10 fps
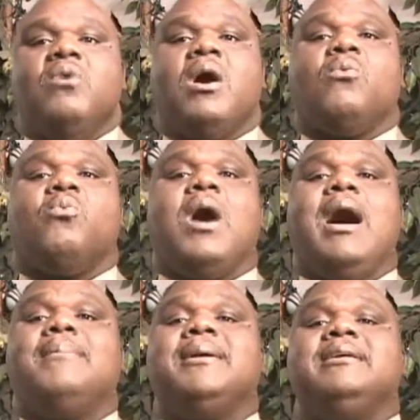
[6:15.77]
are
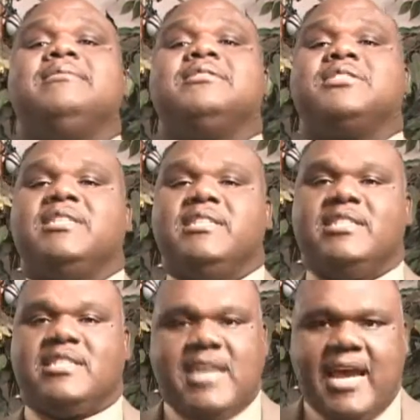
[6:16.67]
robbing the
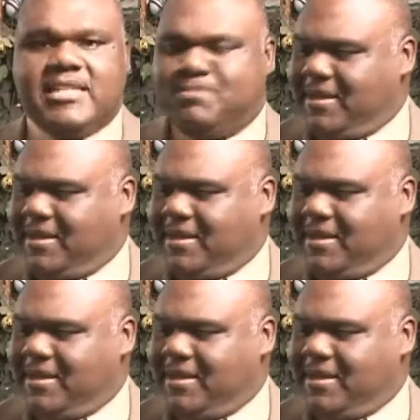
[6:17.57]
city's tax